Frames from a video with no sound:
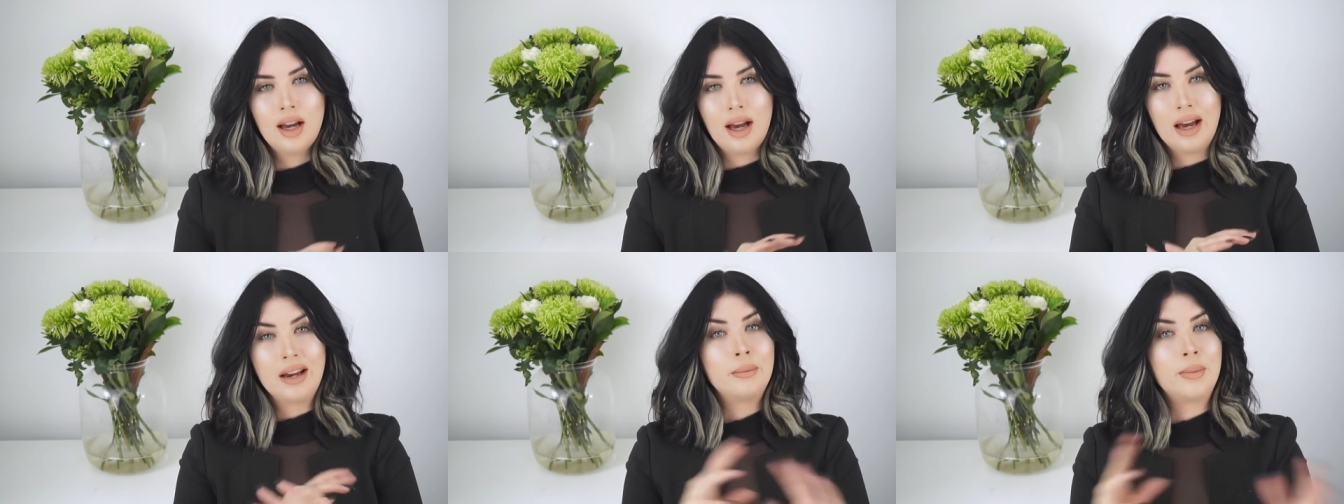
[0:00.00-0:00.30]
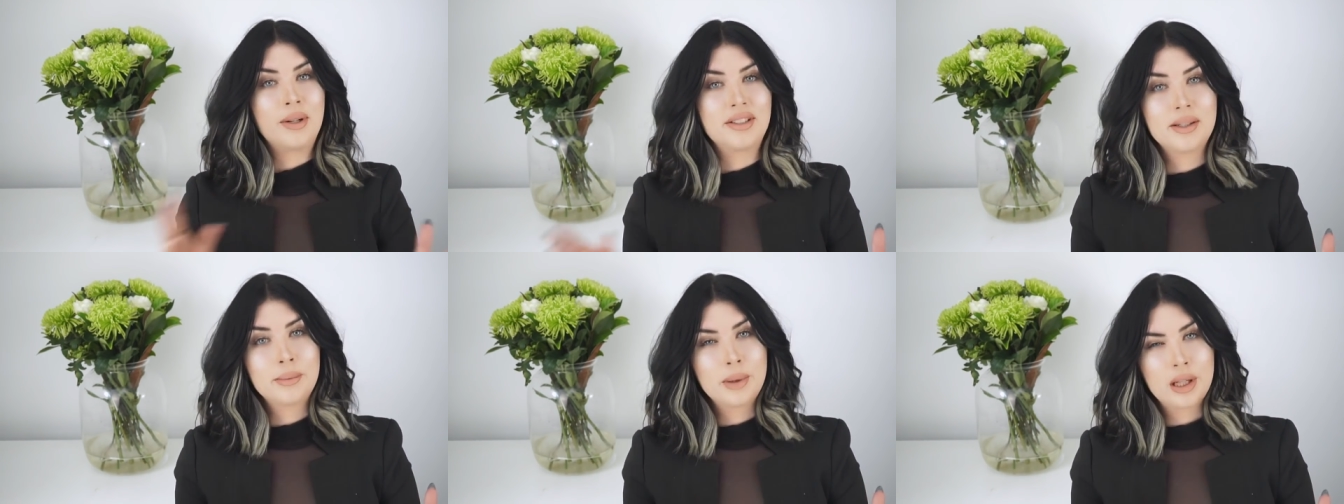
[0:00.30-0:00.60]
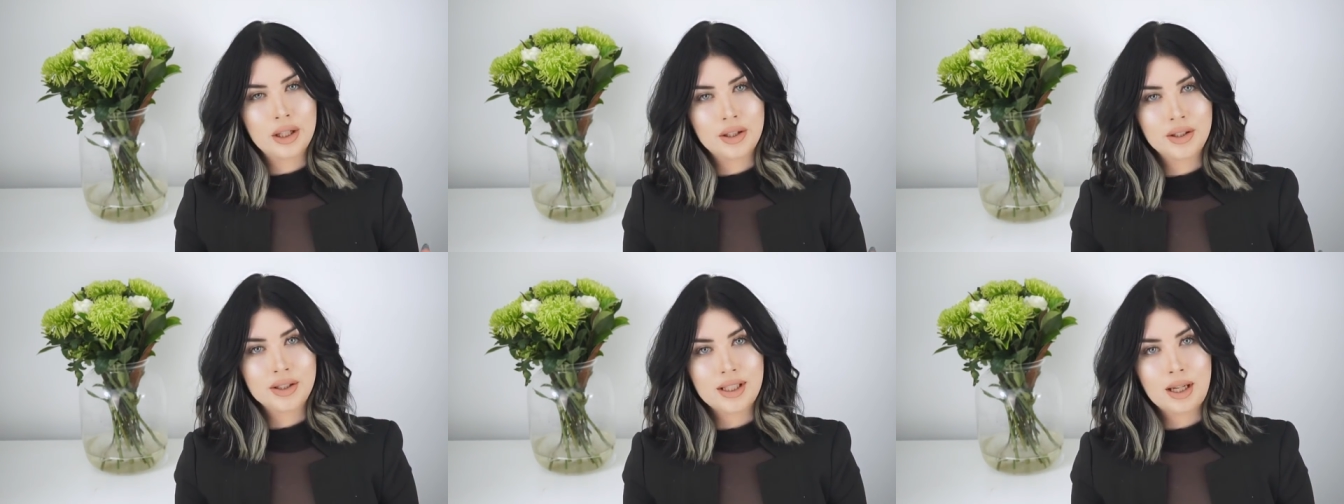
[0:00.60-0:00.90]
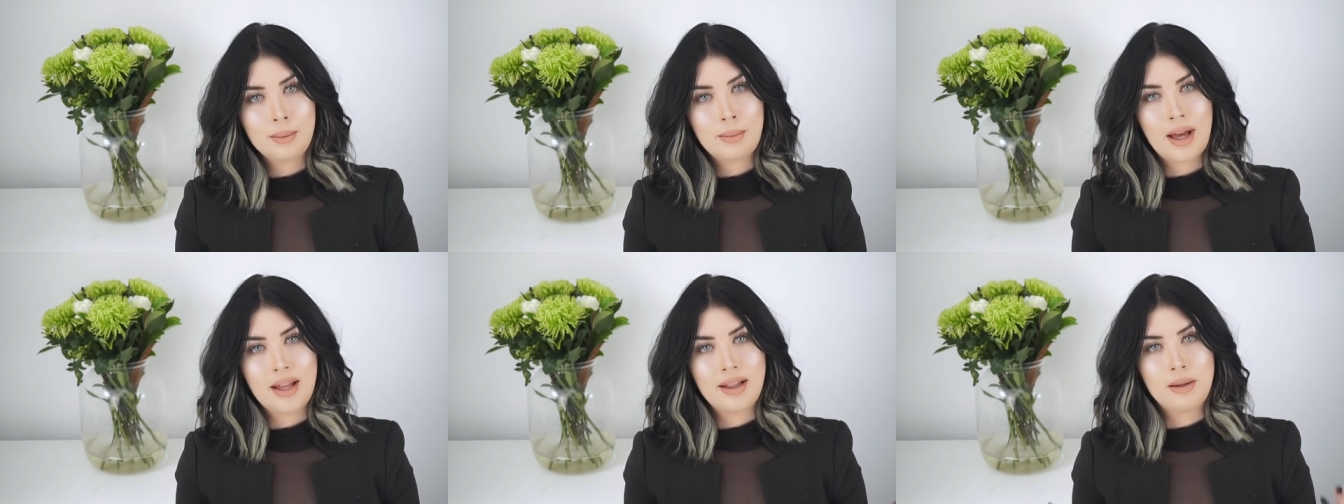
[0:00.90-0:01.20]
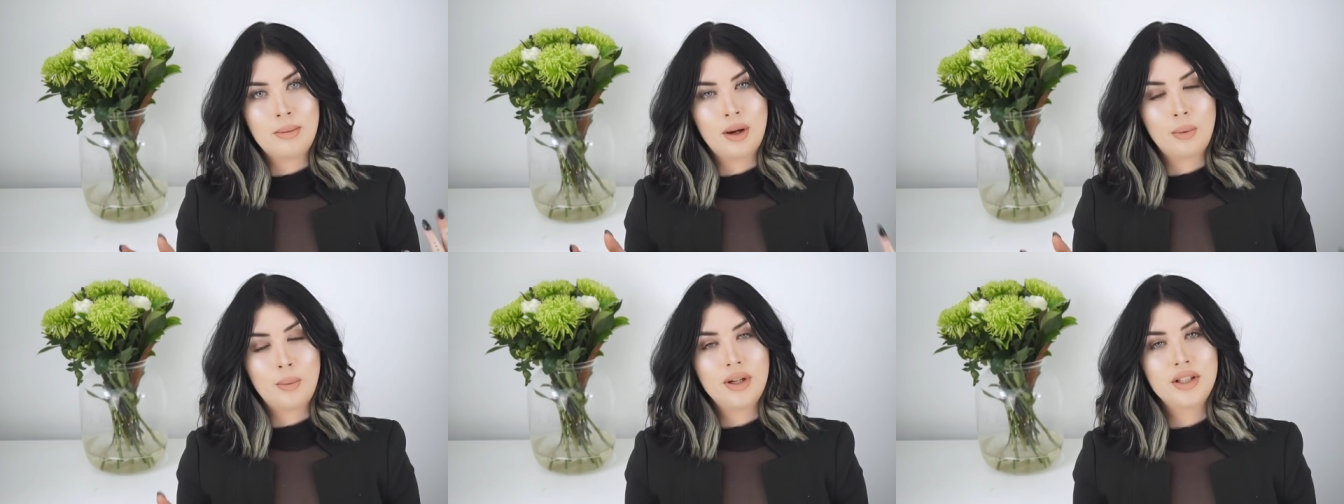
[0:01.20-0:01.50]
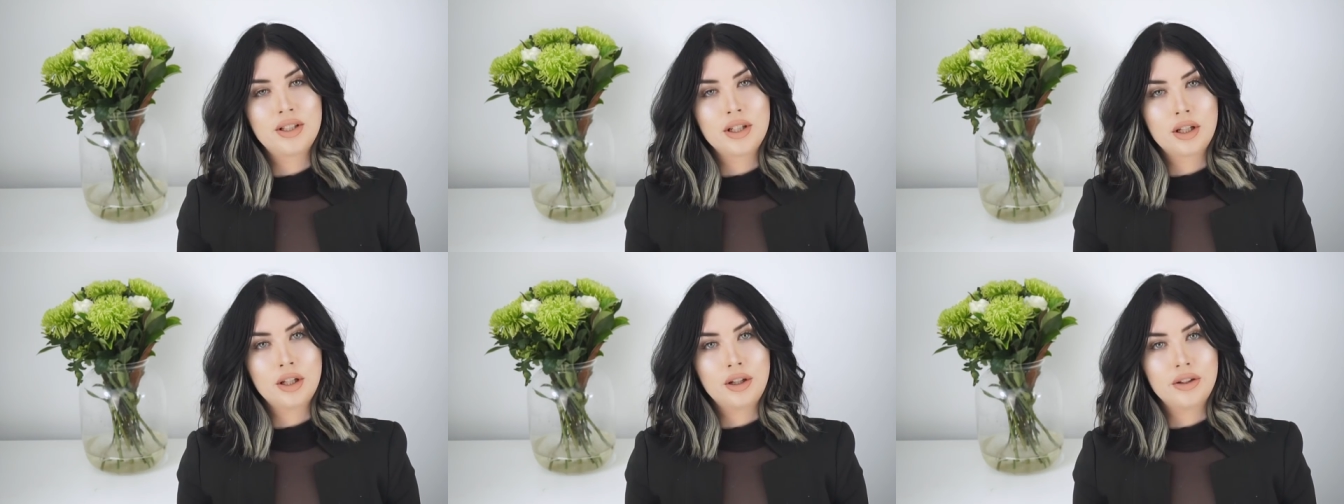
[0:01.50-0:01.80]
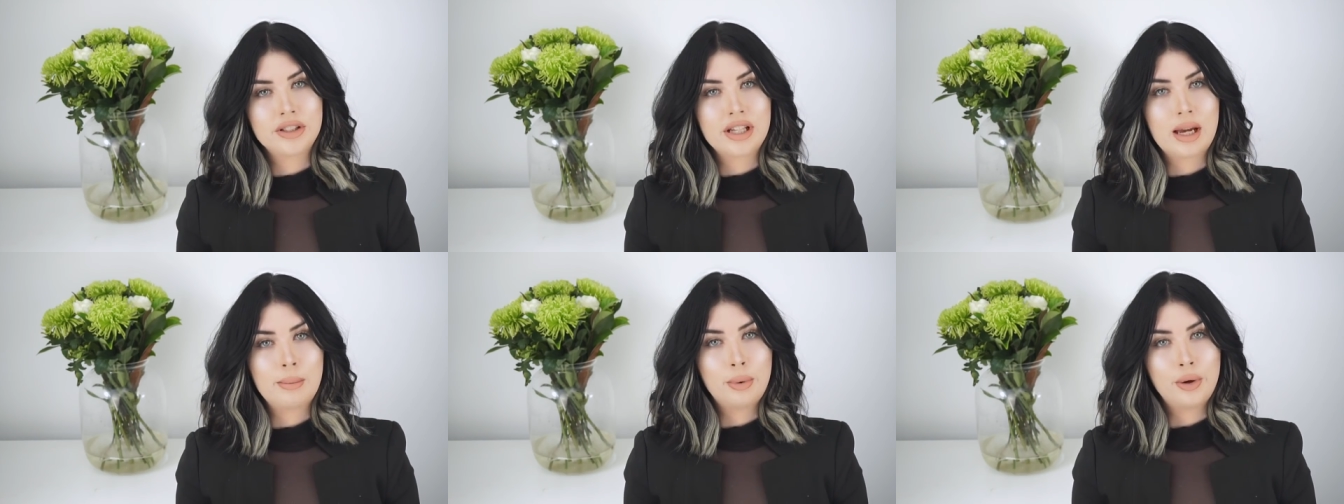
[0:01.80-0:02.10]
I had my summer clothes up and then my winter
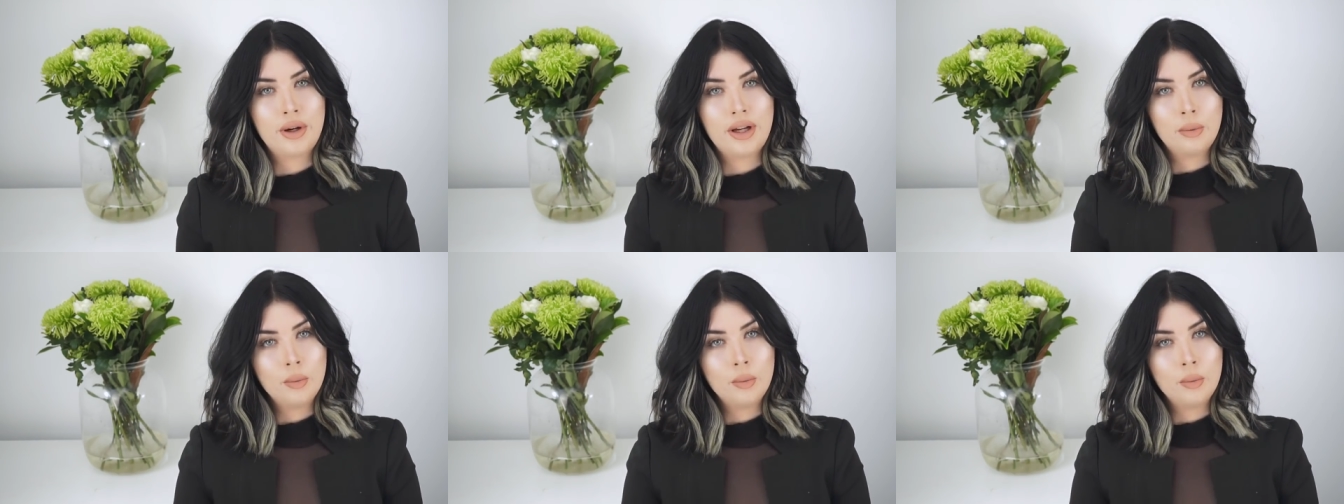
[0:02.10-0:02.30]
clothes I put